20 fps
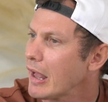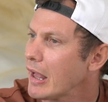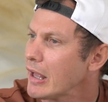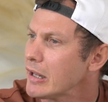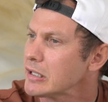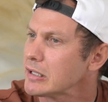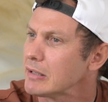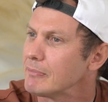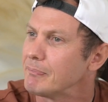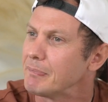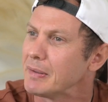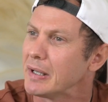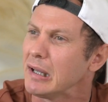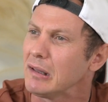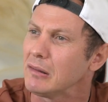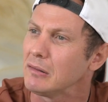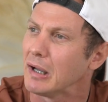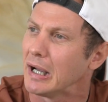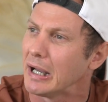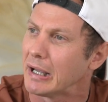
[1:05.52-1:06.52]
It's a
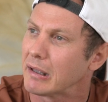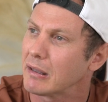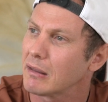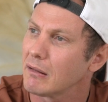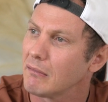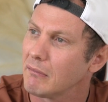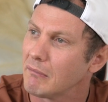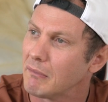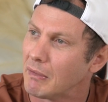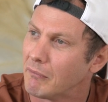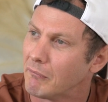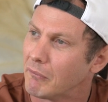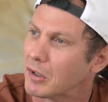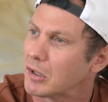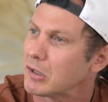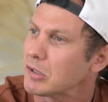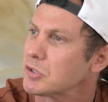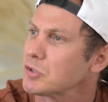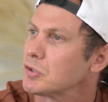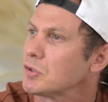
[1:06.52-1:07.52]
bit like, well,
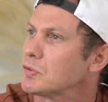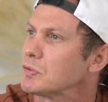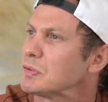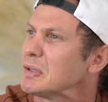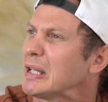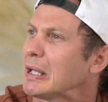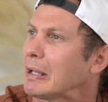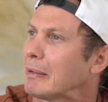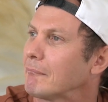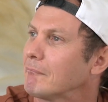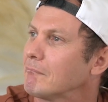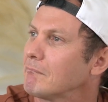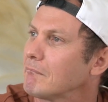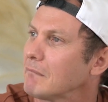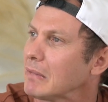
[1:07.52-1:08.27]
what is your dream?